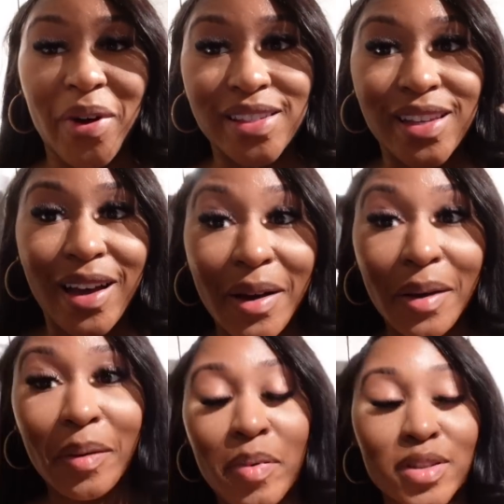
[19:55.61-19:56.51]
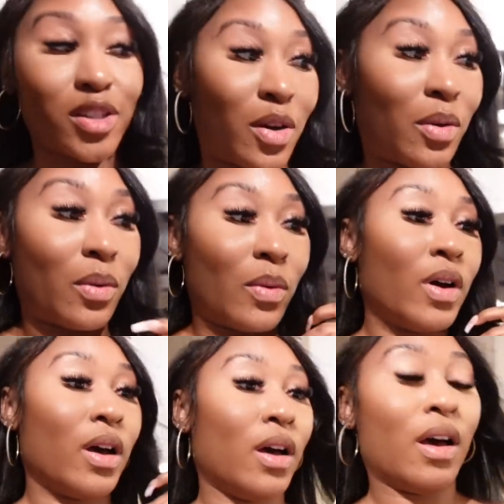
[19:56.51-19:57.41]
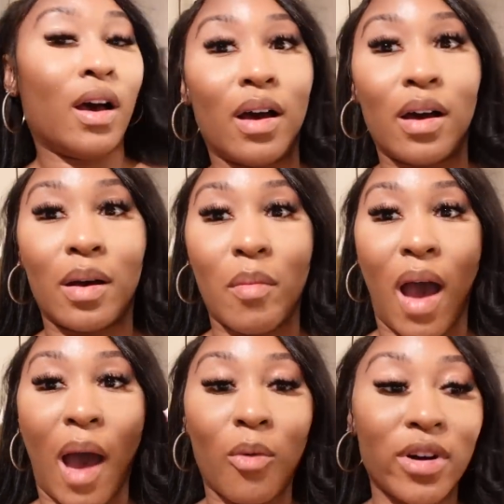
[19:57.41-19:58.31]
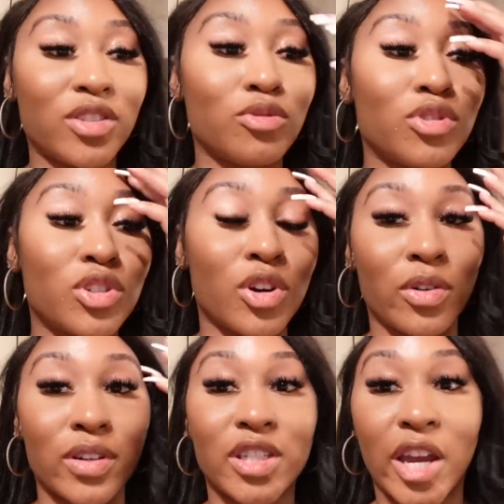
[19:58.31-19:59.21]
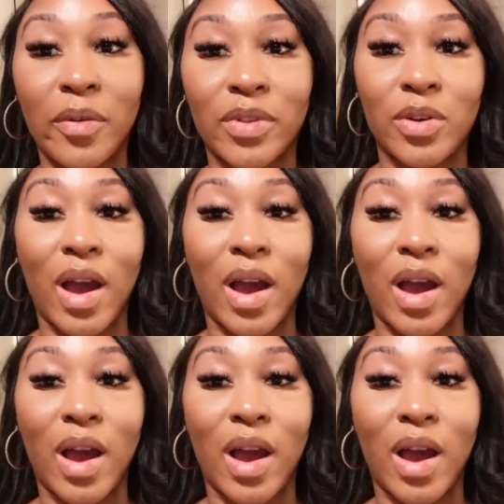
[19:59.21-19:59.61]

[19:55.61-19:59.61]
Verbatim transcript: what's up so um, i want to show share with you